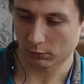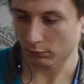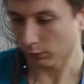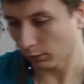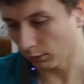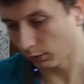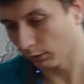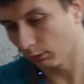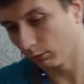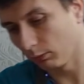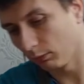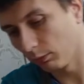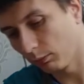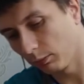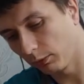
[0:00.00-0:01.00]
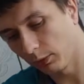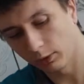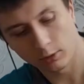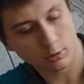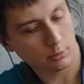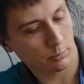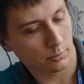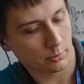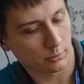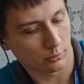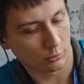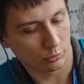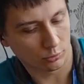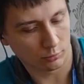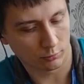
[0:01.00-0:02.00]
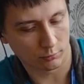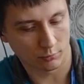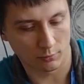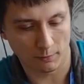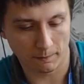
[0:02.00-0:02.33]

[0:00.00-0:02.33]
I will open it up and show you.